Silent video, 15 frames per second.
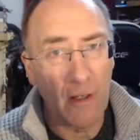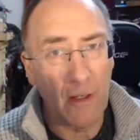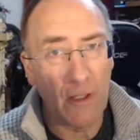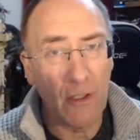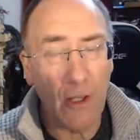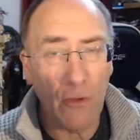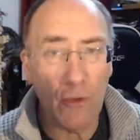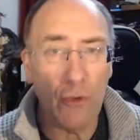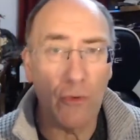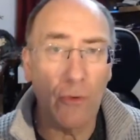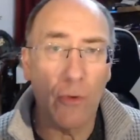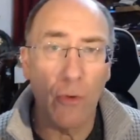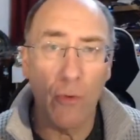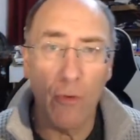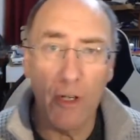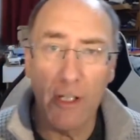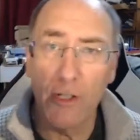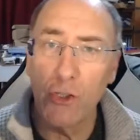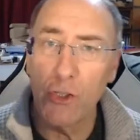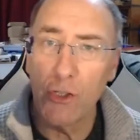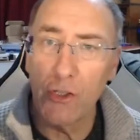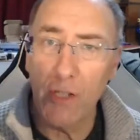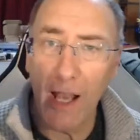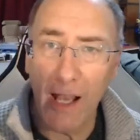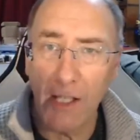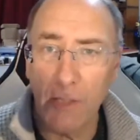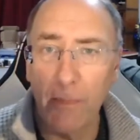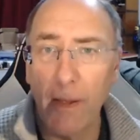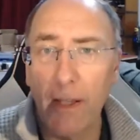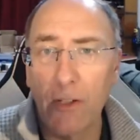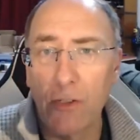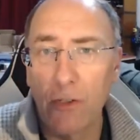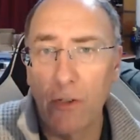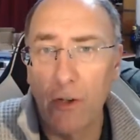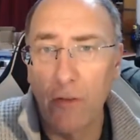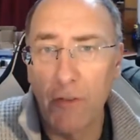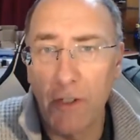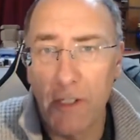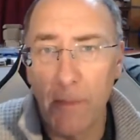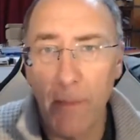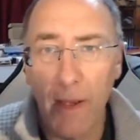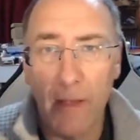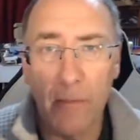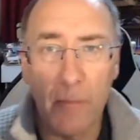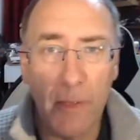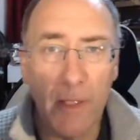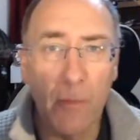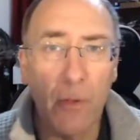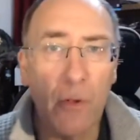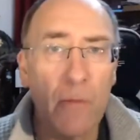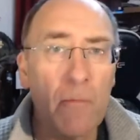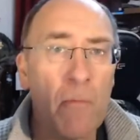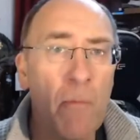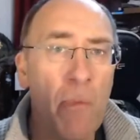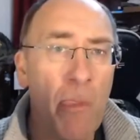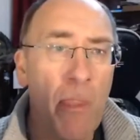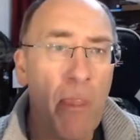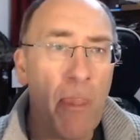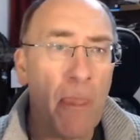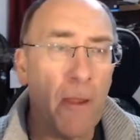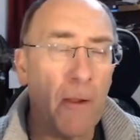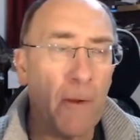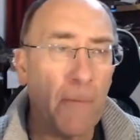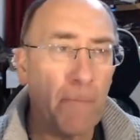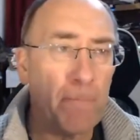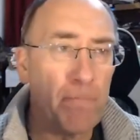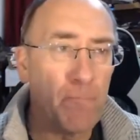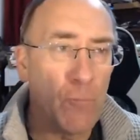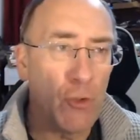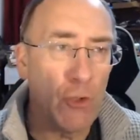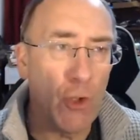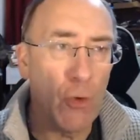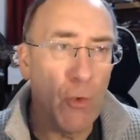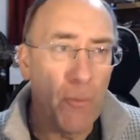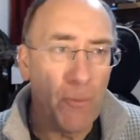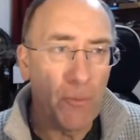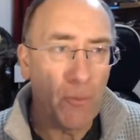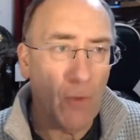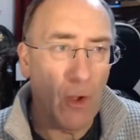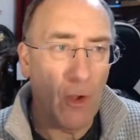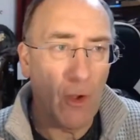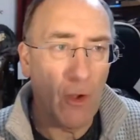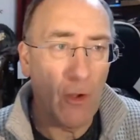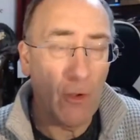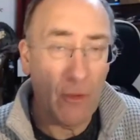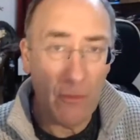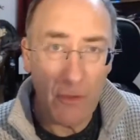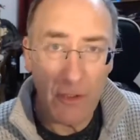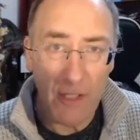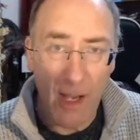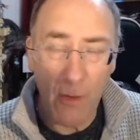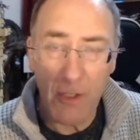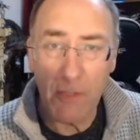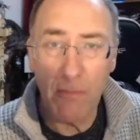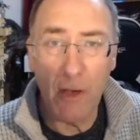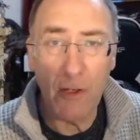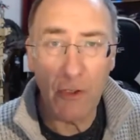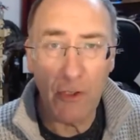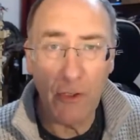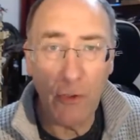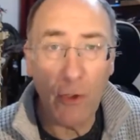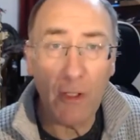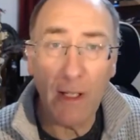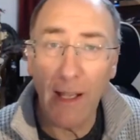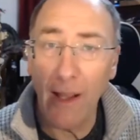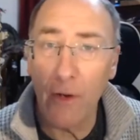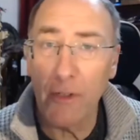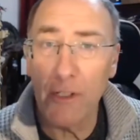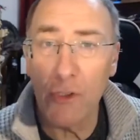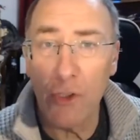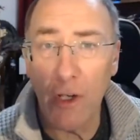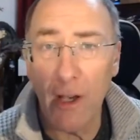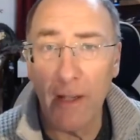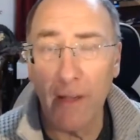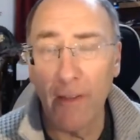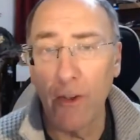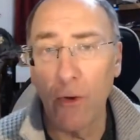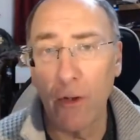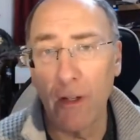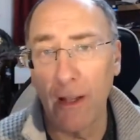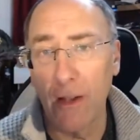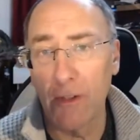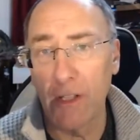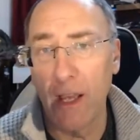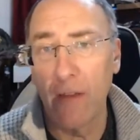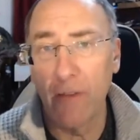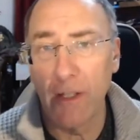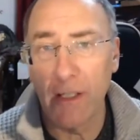cultural or religious aspect of the Tibetan people. So the Taoist monks are not allowed in China. They're not allowed to have any